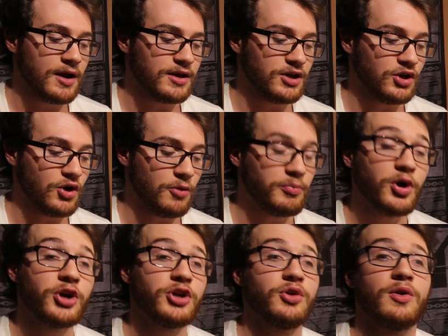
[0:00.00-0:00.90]
you know,
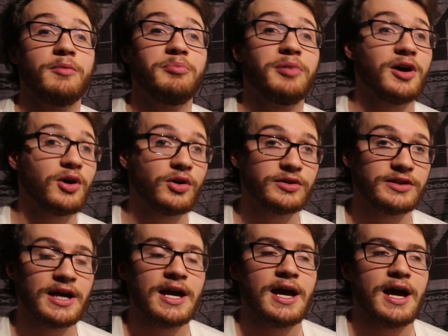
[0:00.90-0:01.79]
put your
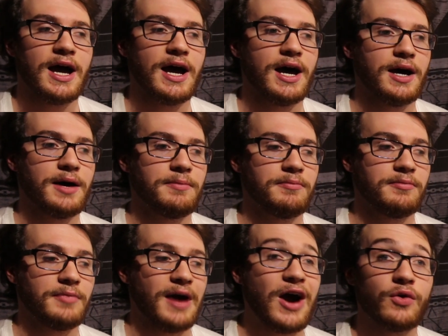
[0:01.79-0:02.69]
build
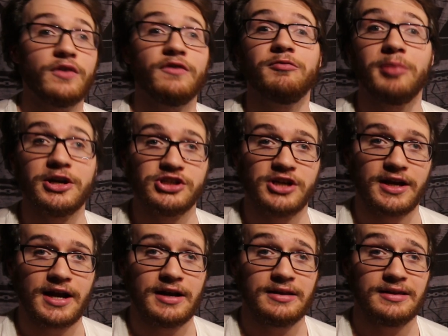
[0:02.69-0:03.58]
out of
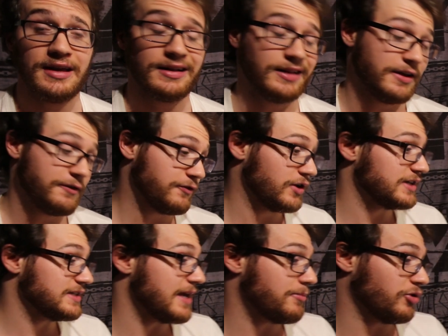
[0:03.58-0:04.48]
budget kind of thing. Like, for
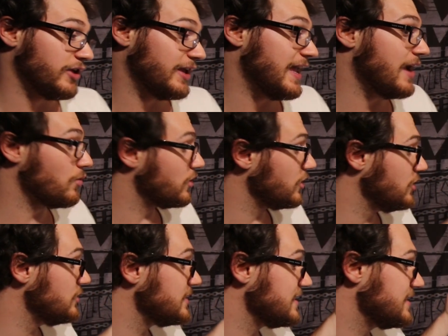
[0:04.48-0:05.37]
example, the kit we're
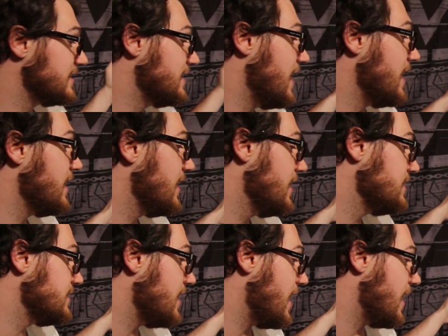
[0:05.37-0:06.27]
using today
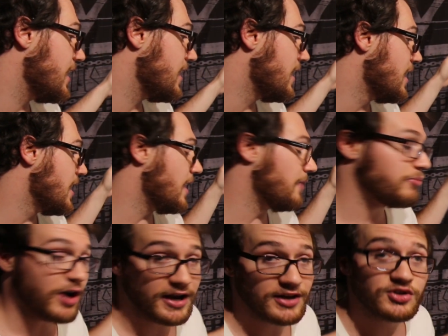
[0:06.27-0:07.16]
is a
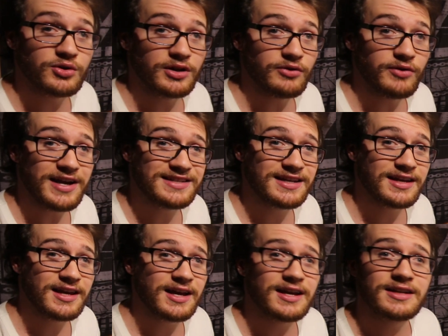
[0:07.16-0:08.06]
Brian Tooley
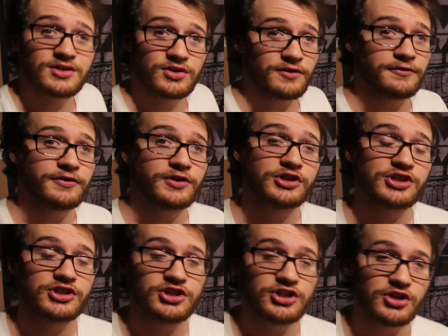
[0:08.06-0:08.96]
racing kit. It's their
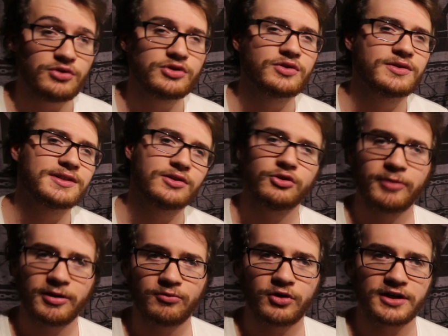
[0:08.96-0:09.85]
version 2, so it's a little
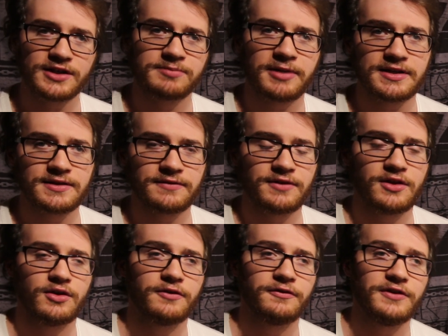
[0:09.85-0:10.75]
bit more expensive
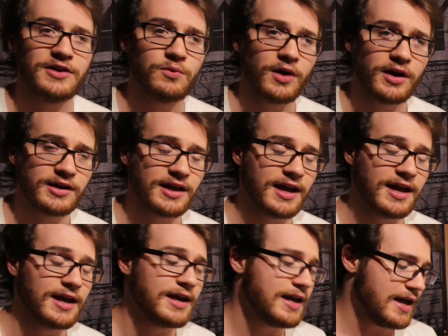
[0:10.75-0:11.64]
than their V1
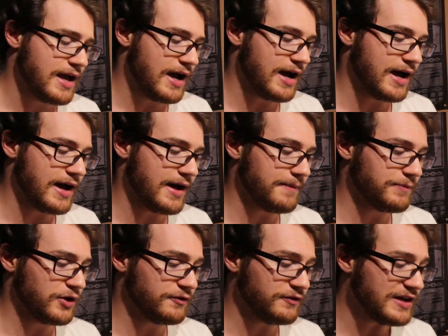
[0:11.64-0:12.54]
kit.
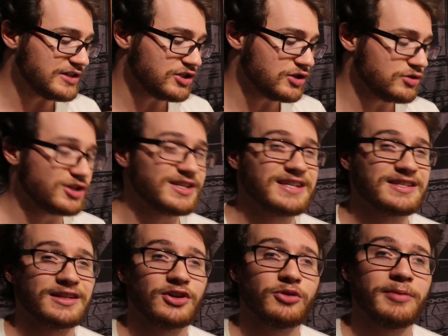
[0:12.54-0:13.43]
Their V2 just
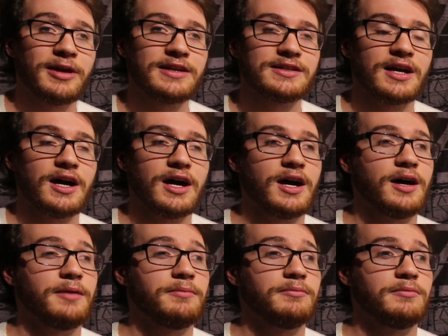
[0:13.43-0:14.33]
has a little bit
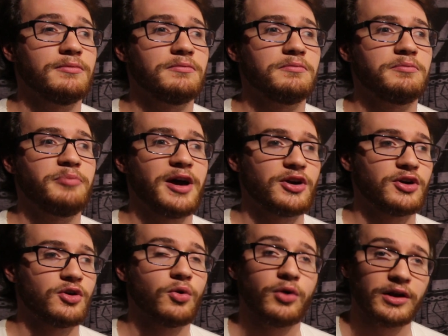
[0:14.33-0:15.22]

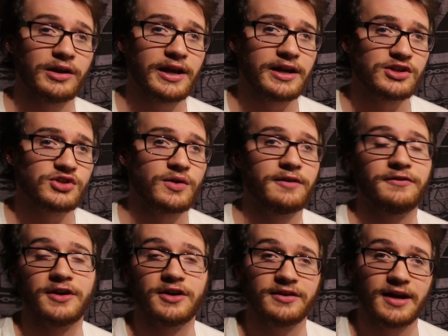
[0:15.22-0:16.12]
better oiling, so I
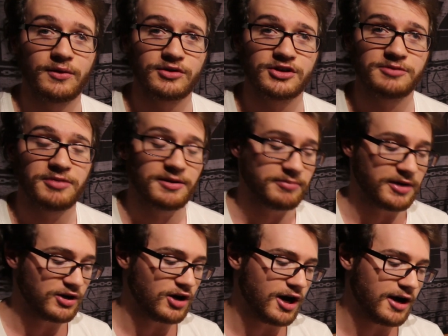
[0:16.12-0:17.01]
figured that would just be a
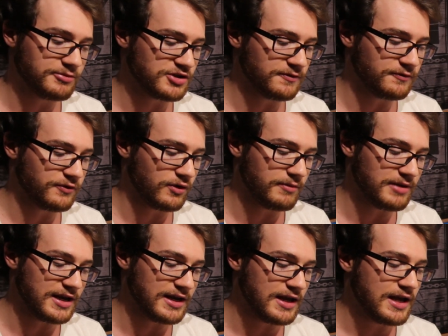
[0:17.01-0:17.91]
better option for
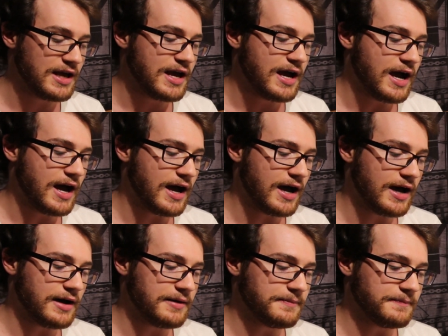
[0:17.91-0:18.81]
me.
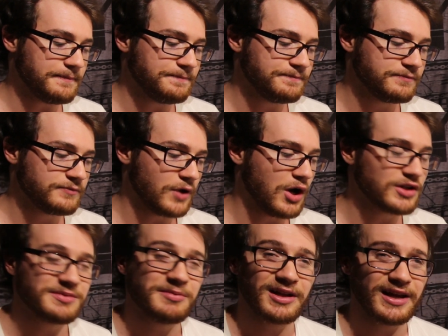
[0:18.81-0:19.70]

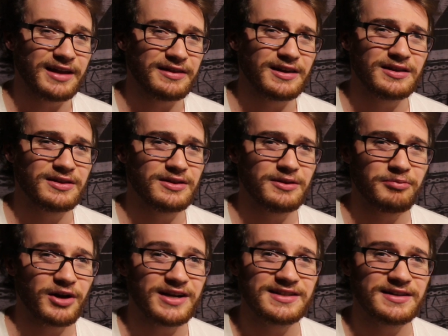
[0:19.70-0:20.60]
Ultimately, I think the
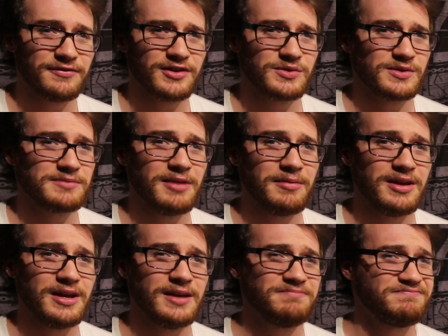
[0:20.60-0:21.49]
price difference was
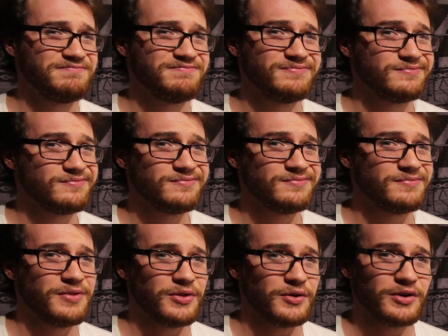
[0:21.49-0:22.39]
maybe
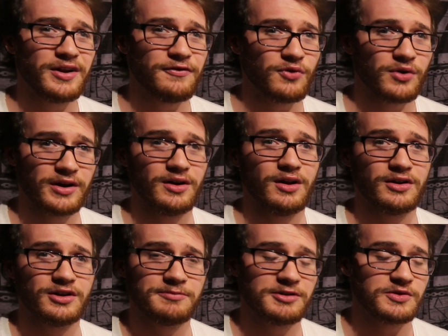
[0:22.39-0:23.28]

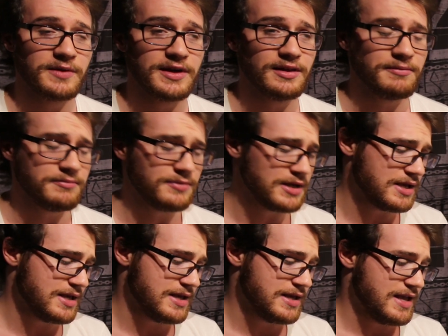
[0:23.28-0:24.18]
$30-$40 between them,
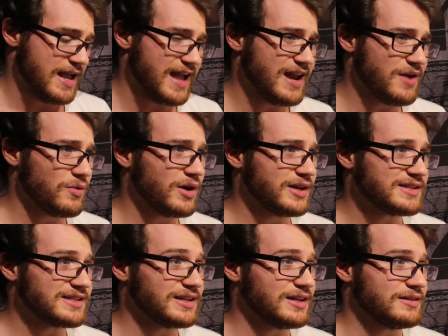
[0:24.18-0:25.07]
and it
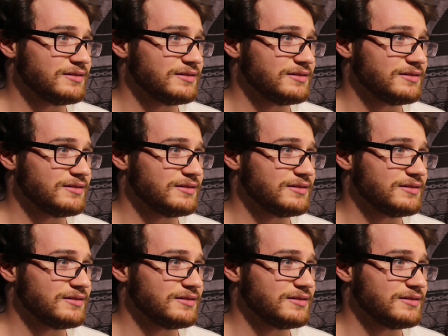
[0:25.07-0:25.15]
was